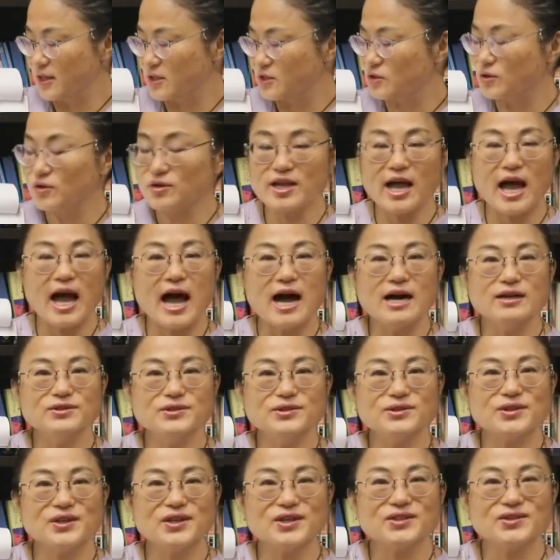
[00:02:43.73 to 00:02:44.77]
So now
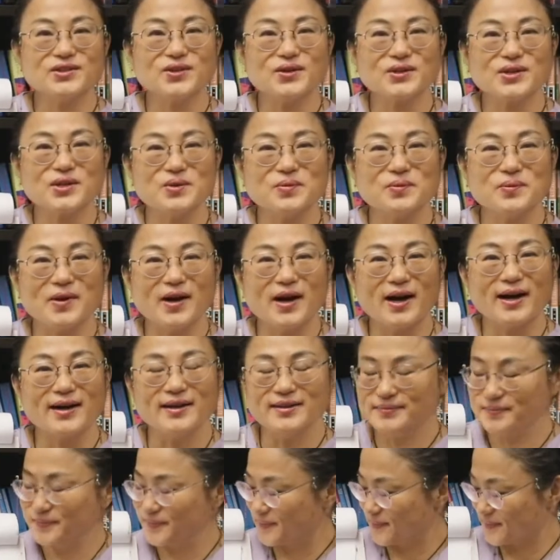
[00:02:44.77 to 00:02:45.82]
we're gonna talk
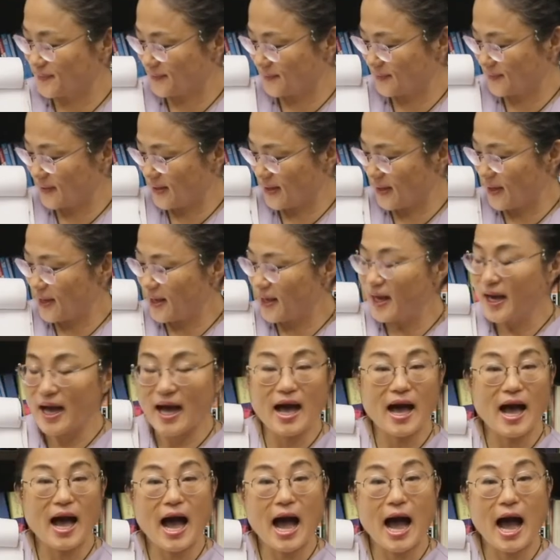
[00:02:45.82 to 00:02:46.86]
about
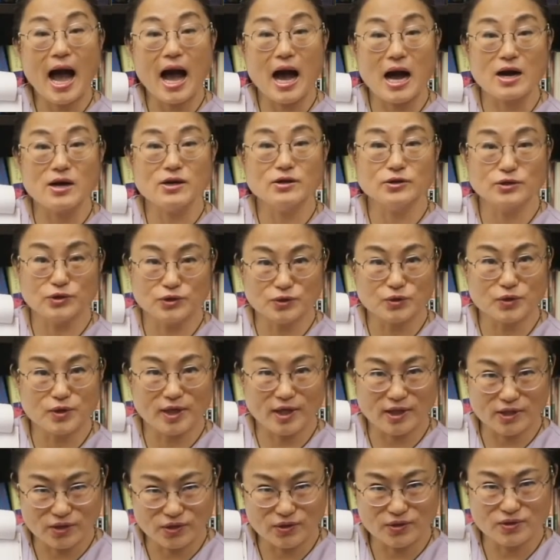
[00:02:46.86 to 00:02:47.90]
how you're
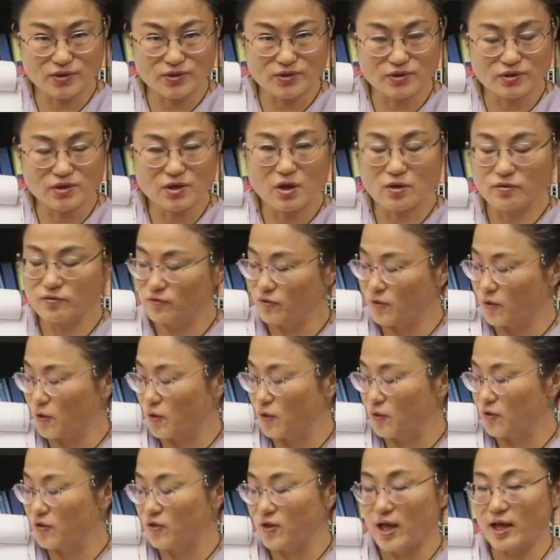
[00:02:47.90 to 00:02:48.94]
gonna use
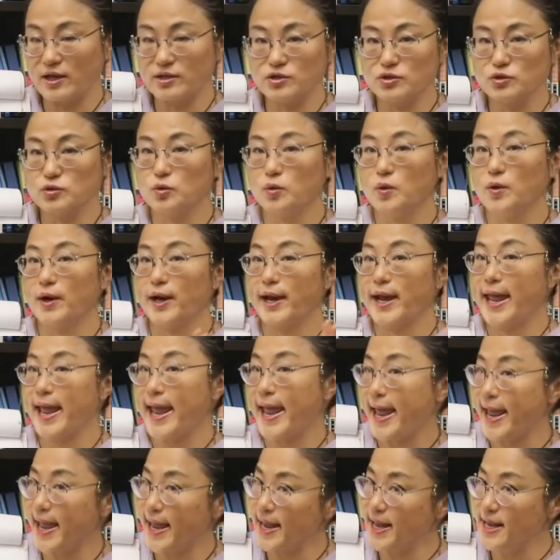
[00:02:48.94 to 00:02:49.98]
for the, your
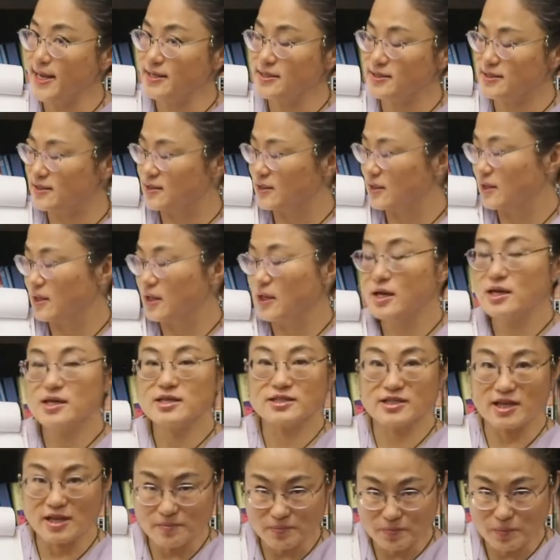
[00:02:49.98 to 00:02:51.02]
hands.
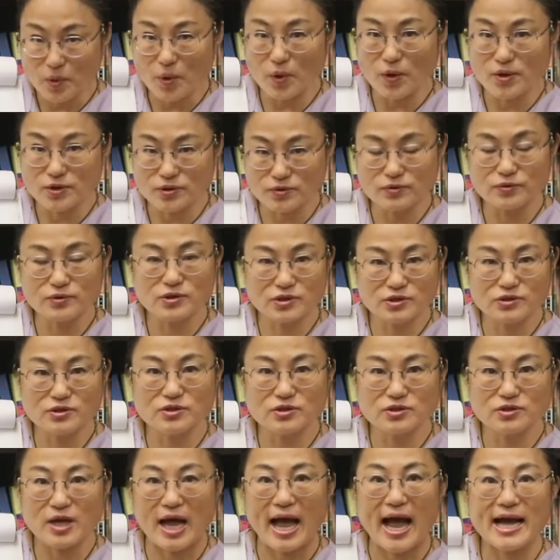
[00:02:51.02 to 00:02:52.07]
Same point we
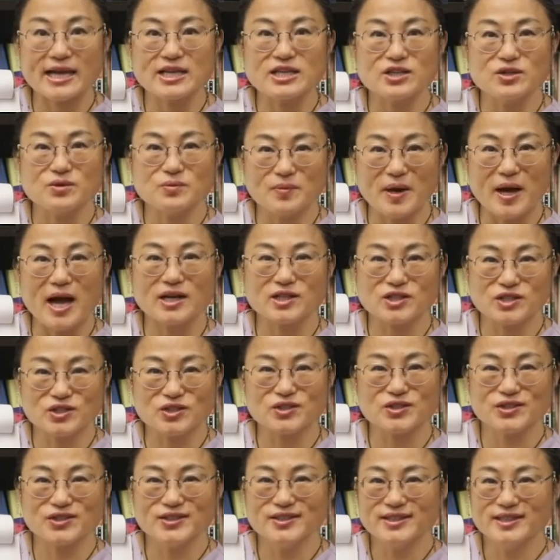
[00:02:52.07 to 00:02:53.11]
use the
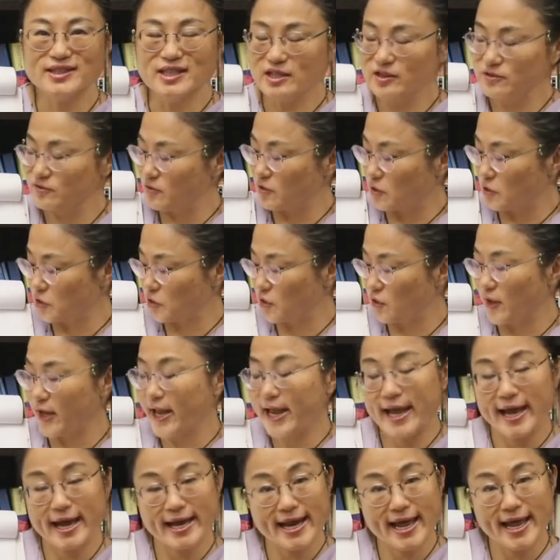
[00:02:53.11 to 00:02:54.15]
acupuncture for your
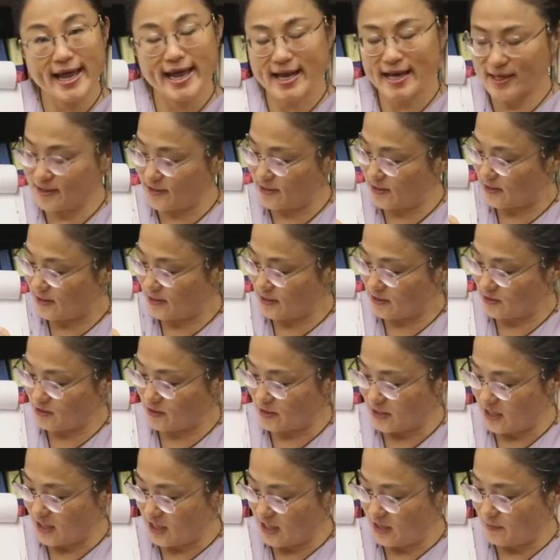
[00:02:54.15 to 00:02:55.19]
headache,
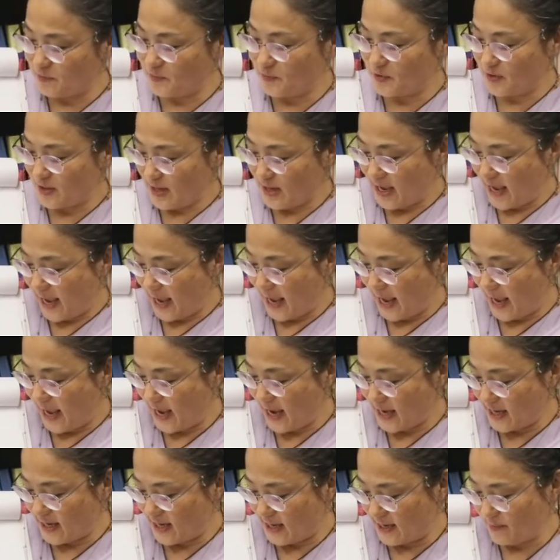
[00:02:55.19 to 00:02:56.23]
sleep,
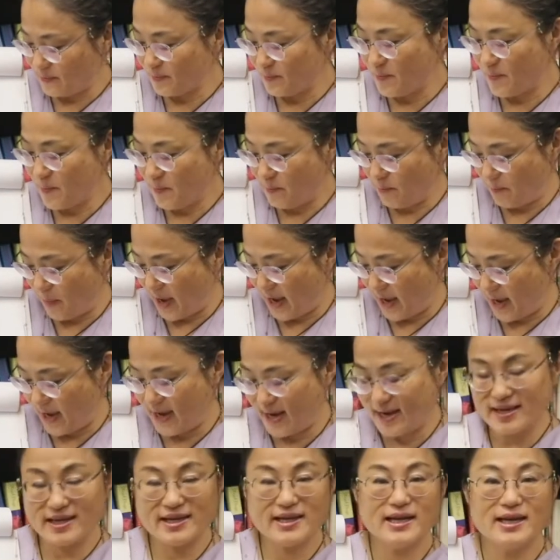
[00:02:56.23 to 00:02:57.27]
aching,
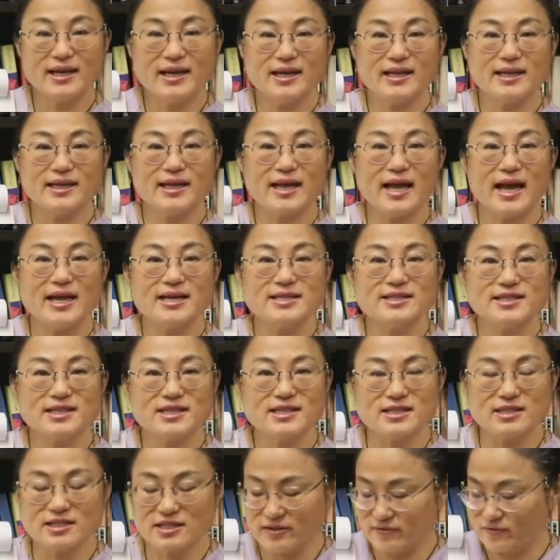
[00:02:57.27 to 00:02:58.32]
pain,
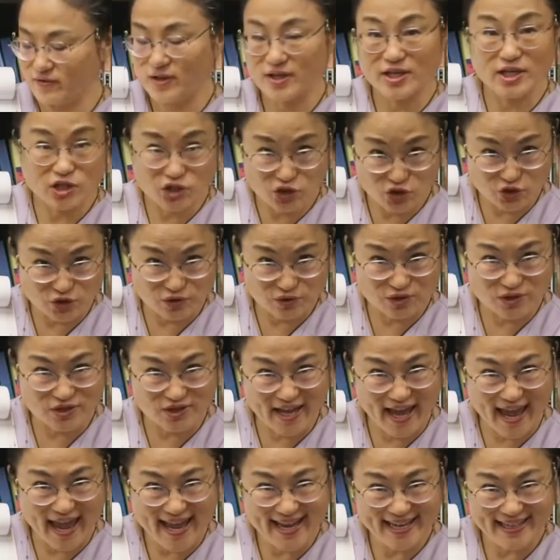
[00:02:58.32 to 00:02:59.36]
digestive issue
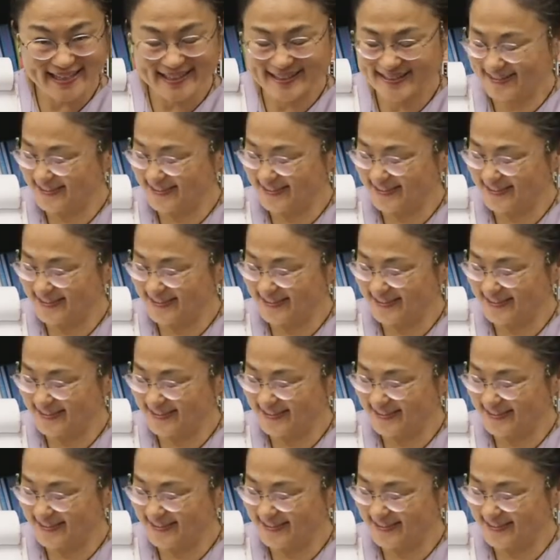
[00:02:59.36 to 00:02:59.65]
today.